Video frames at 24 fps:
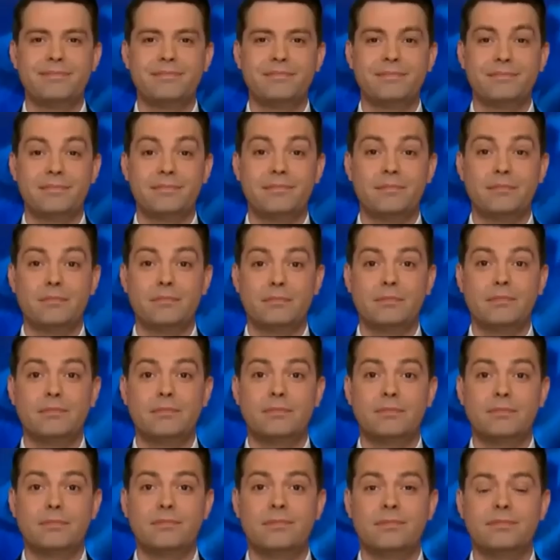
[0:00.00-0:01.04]

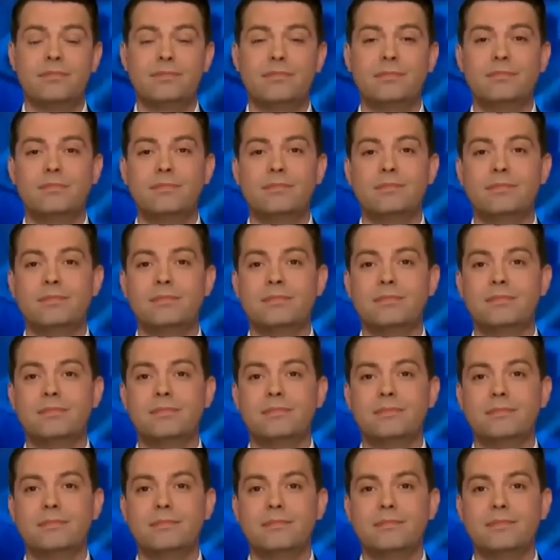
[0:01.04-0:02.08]

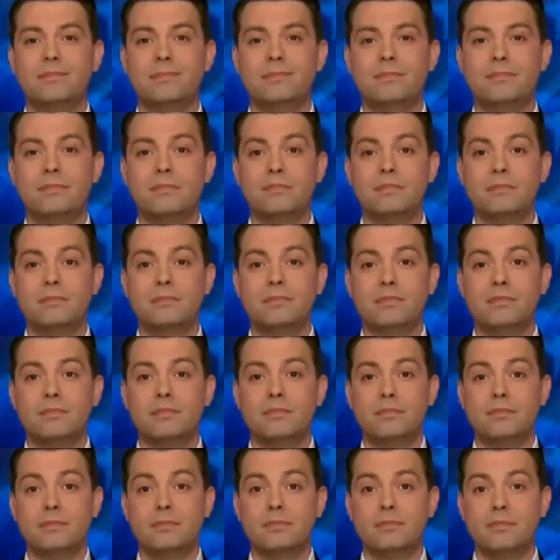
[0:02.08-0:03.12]

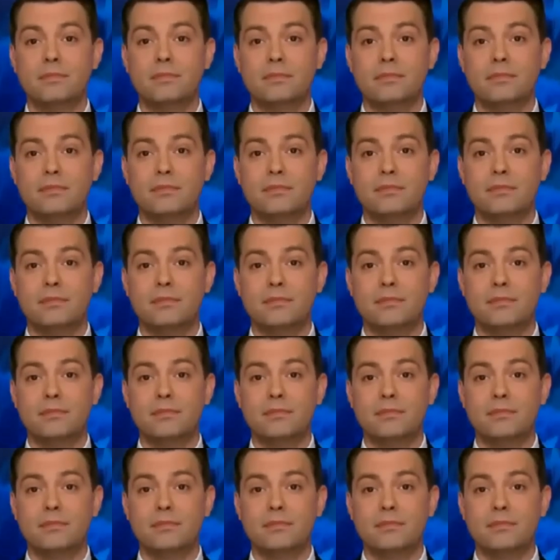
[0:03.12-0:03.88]
(not speaking)